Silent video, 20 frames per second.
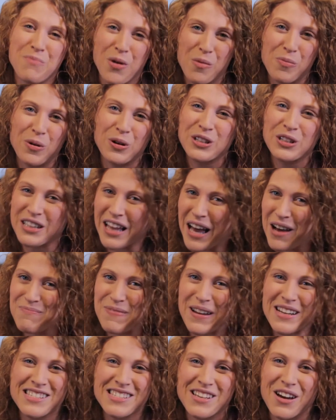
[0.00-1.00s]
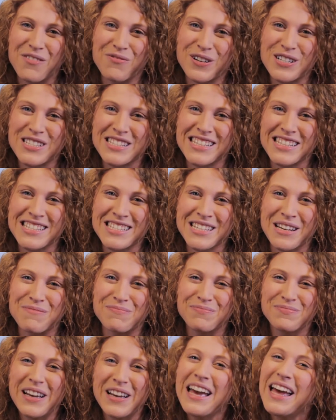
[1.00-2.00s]
mobile cloud-based software
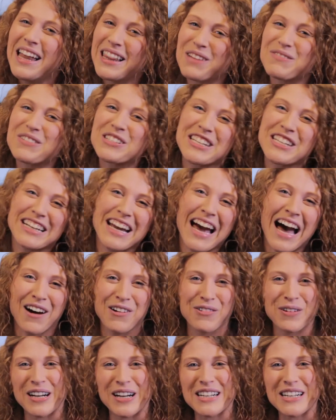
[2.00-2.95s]
system. Let me show you how it